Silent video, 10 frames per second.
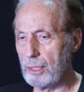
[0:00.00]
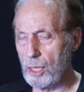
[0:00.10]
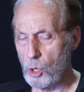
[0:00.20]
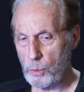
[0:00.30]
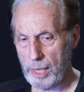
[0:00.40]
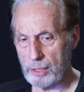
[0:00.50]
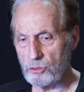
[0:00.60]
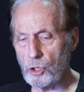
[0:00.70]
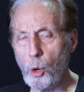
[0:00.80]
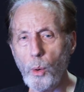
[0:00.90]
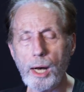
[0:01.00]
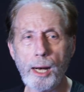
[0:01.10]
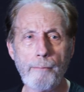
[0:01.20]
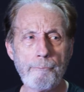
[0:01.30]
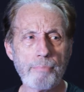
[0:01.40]
Okay,
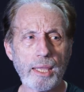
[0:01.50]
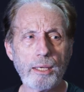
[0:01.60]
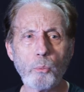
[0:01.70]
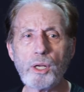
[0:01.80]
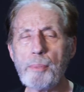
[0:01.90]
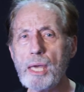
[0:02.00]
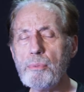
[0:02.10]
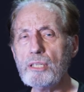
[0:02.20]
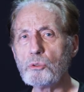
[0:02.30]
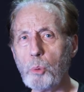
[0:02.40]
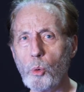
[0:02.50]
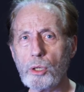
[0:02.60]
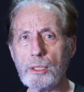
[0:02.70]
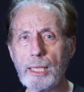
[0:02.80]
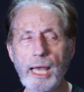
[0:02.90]
so when a baby is
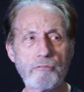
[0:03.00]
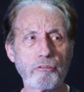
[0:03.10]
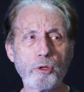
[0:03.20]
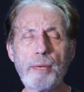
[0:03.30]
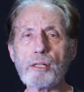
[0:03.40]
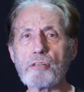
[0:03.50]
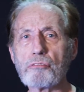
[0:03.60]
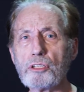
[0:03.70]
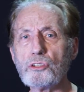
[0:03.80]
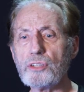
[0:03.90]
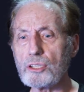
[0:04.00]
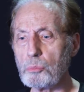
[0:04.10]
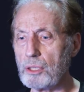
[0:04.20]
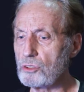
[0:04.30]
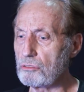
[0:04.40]
born, and for about the first
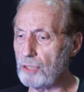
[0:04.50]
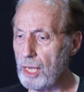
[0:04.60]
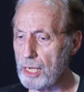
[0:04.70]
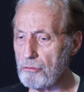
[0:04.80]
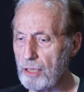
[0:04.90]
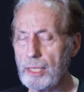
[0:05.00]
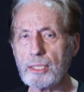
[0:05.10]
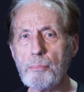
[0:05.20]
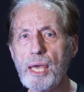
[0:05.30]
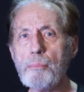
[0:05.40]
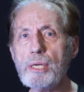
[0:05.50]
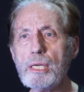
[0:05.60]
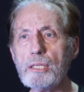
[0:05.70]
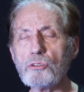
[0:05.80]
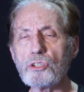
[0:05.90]
6 months of life, the
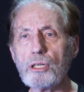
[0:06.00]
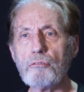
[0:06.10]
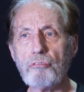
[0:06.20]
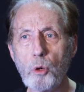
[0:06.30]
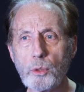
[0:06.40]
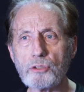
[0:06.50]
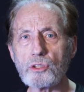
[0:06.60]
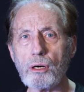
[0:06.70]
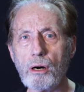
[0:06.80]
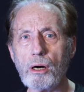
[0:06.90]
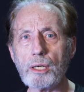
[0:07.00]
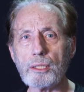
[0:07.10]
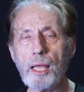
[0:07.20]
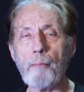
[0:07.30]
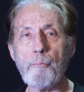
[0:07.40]
baby is focused
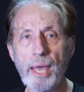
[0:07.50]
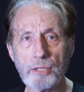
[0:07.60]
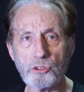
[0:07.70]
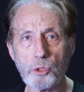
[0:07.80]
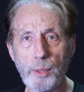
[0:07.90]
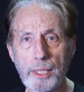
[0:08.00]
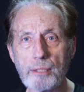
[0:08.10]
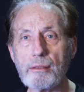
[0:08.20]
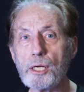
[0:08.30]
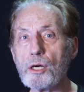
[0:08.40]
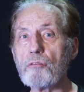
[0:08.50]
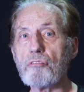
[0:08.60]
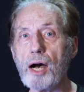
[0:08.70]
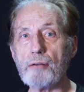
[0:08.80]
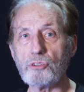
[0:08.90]
on mastering their
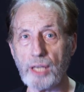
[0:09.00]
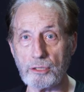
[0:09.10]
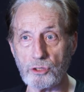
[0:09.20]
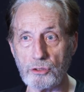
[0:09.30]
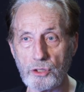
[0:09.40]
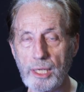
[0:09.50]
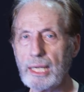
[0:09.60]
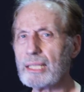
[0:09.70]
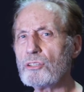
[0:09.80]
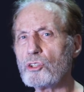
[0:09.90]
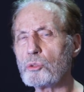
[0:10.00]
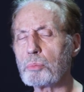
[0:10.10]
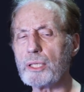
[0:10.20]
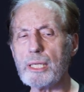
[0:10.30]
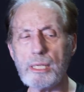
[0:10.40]
5 senses. This is
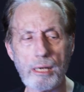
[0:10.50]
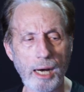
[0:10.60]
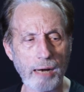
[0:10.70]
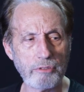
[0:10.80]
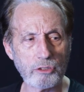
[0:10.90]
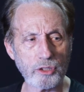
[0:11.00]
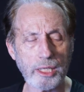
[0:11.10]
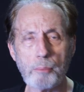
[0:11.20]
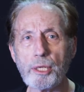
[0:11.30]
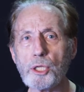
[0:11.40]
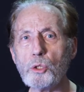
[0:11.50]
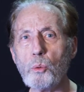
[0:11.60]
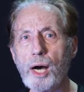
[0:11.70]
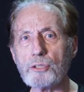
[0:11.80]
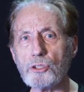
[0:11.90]
pretty obvious to anybody who
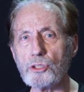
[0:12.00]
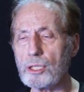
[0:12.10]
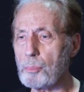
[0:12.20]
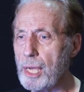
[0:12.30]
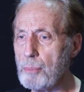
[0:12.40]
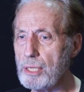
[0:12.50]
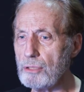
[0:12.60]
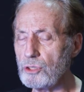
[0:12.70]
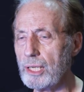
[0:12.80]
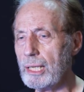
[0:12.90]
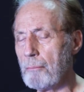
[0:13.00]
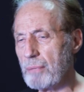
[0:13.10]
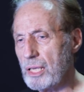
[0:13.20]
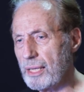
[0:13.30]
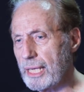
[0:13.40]
watches young babies.
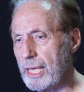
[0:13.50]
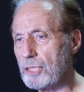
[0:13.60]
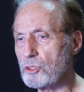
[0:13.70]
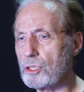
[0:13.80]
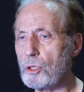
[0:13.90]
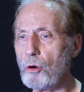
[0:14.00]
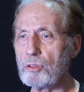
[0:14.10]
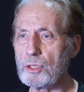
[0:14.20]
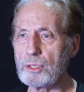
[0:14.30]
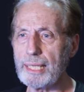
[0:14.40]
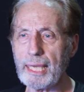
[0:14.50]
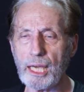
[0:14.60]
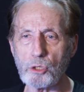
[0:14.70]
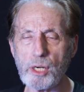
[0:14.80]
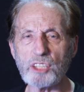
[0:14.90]
They can't turn over, they
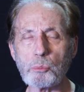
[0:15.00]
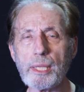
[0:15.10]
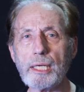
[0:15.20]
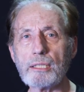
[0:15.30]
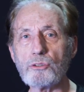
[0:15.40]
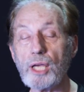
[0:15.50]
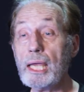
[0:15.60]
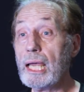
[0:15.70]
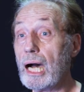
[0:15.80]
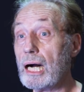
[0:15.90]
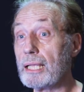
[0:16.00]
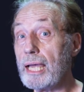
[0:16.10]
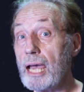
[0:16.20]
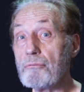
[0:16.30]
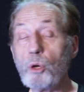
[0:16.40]
can't grasp things,
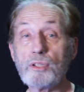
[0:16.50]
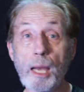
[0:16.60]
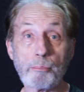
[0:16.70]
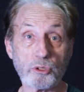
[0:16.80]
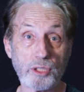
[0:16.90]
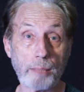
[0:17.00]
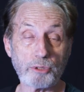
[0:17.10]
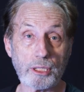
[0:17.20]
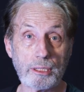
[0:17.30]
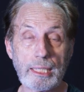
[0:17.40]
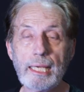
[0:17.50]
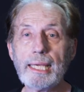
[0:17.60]
they have no depth perception.